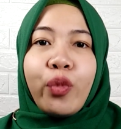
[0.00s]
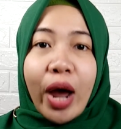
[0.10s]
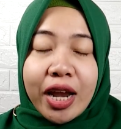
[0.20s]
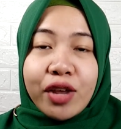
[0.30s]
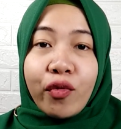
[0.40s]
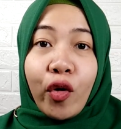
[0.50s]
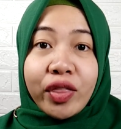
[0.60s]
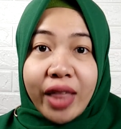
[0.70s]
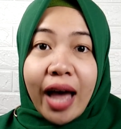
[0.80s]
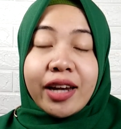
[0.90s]
ready for
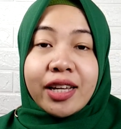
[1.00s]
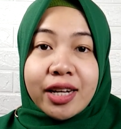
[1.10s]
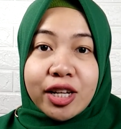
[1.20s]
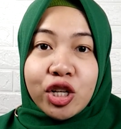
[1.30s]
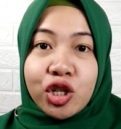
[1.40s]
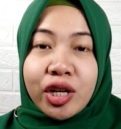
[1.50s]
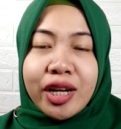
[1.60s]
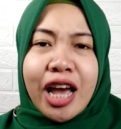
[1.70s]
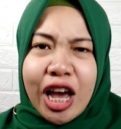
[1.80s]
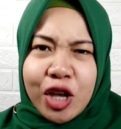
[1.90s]
that
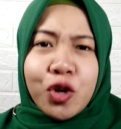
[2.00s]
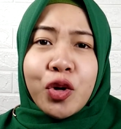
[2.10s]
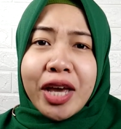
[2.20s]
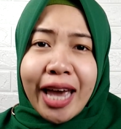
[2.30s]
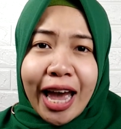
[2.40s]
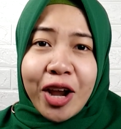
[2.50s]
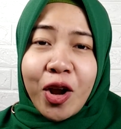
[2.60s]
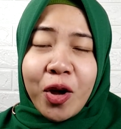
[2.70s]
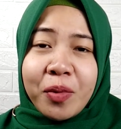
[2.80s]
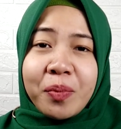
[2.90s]
condition. You
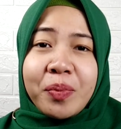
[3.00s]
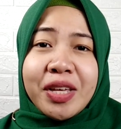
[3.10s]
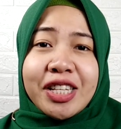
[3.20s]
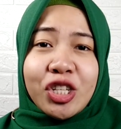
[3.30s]
cannot be